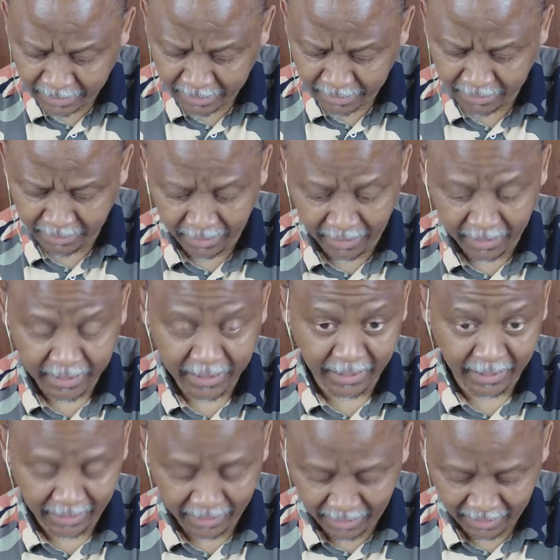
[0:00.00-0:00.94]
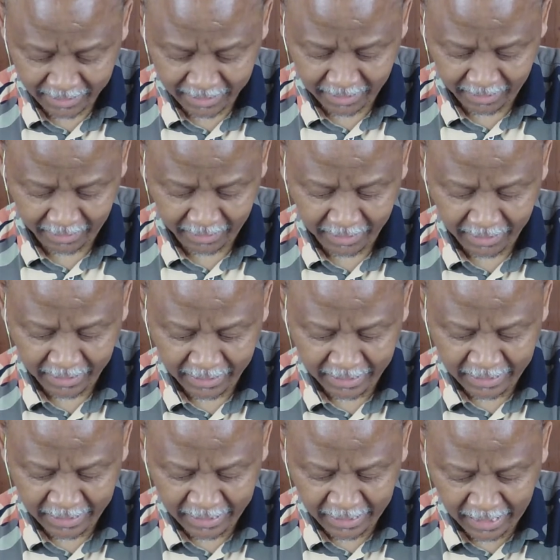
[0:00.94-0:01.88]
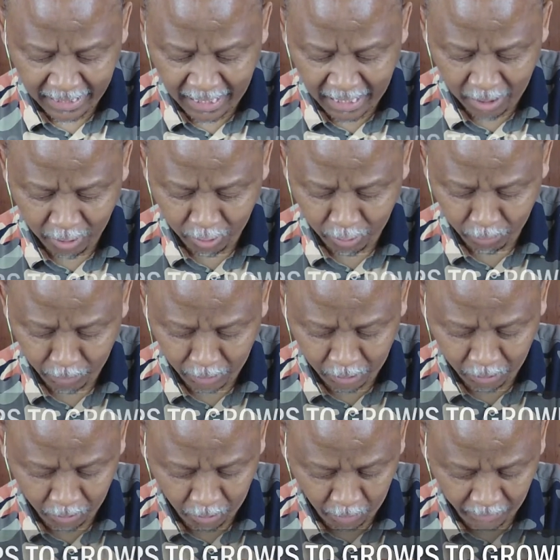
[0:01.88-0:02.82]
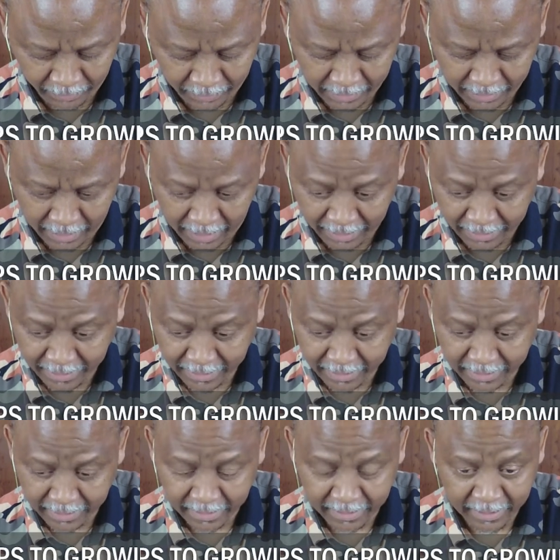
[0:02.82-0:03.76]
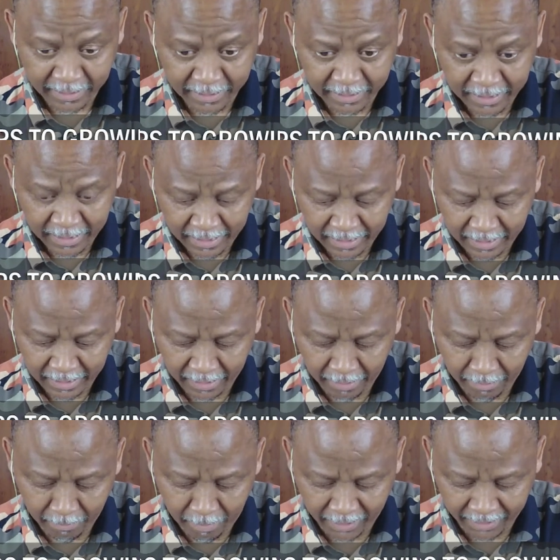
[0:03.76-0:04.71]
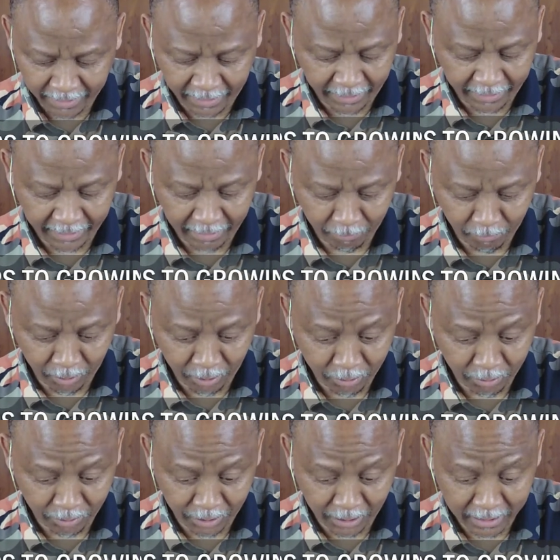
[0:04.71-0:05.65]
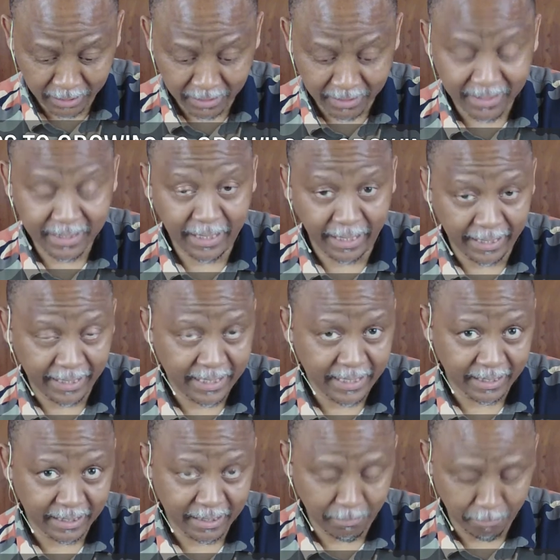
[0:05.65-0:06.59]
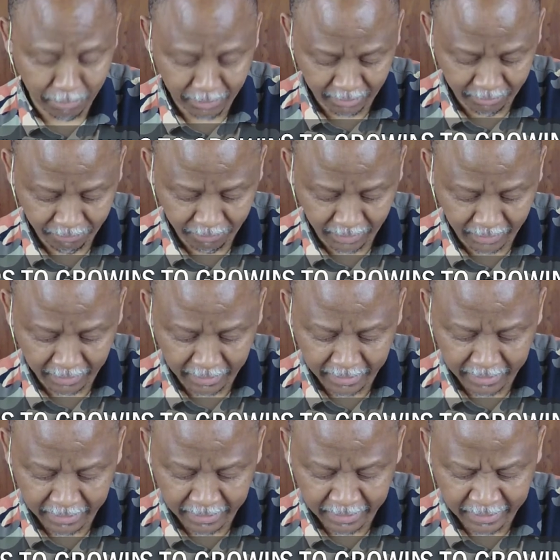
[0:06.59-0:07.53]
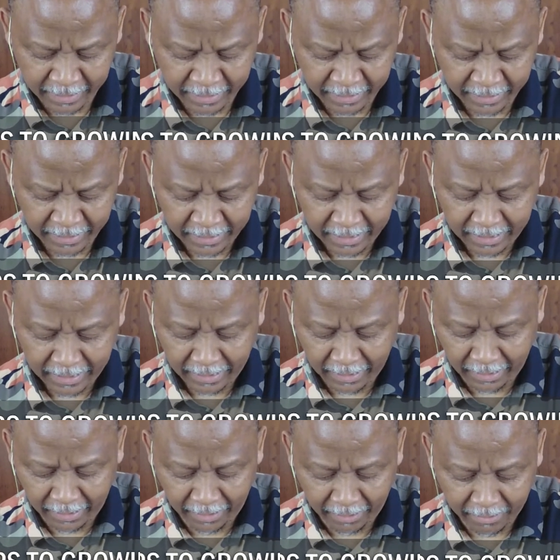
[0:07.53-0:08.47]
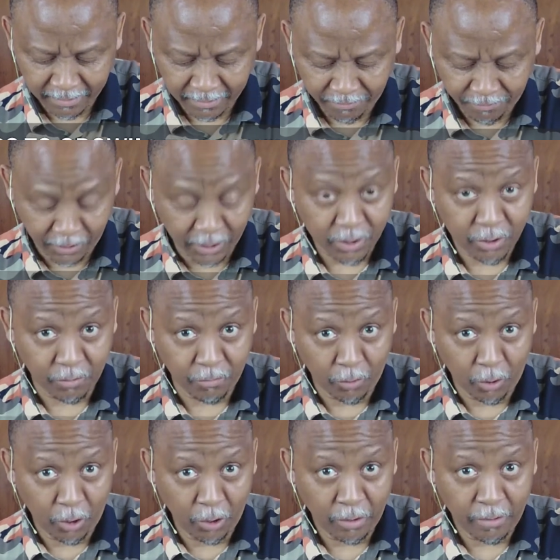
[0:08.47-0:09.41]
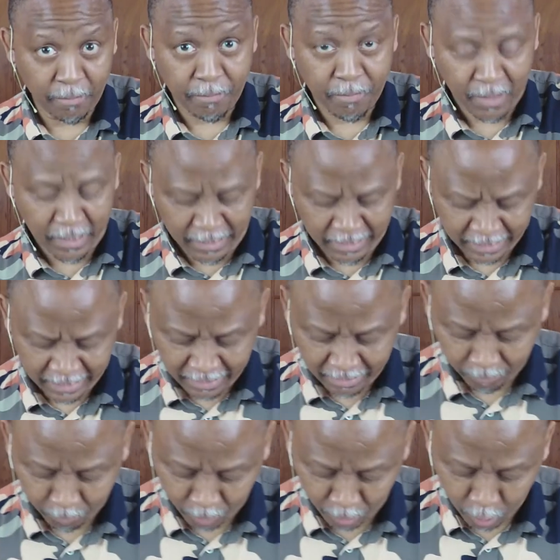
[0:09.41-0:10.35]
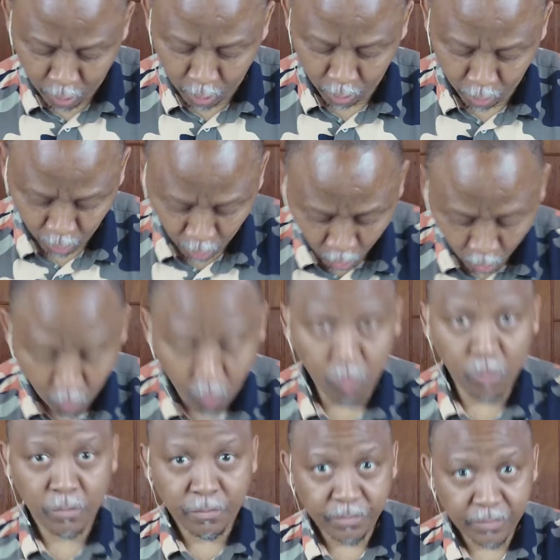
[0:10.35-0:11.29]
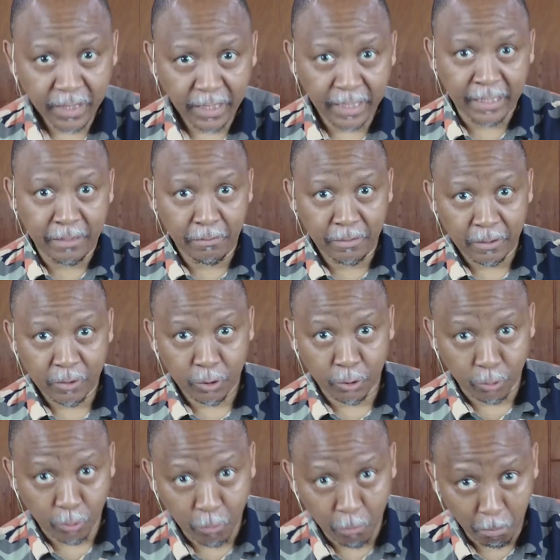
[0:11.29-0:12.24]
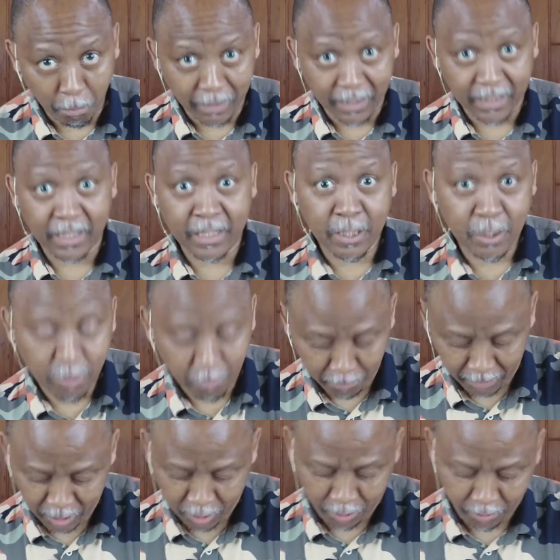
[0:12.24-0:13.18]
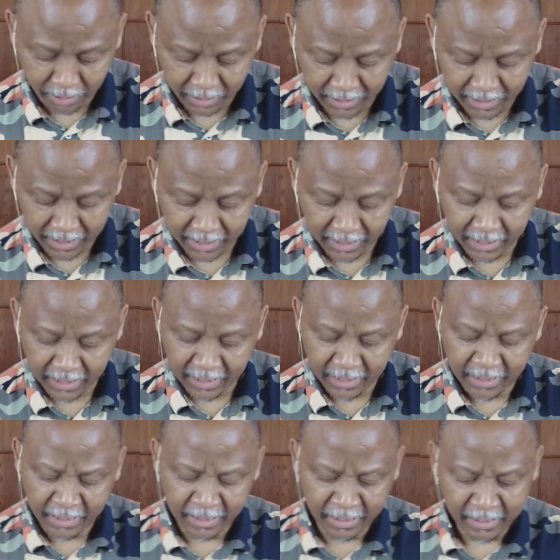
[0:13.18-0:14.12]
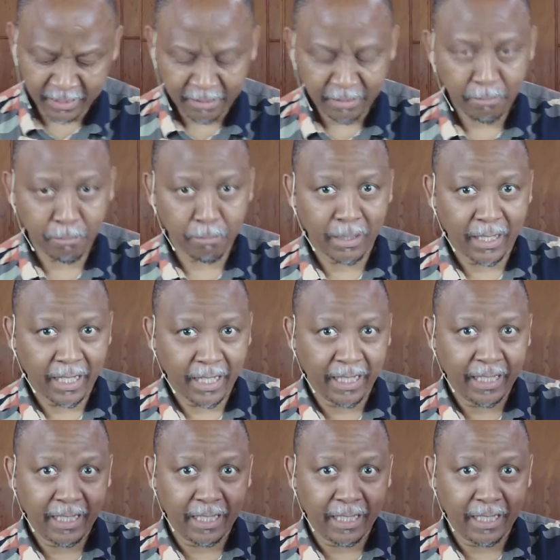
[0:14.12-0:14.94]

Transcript: Third and lastly, how do we grow in Christ? Again, I'm going to just state it briefly. First of all, we grow through milk to maturity by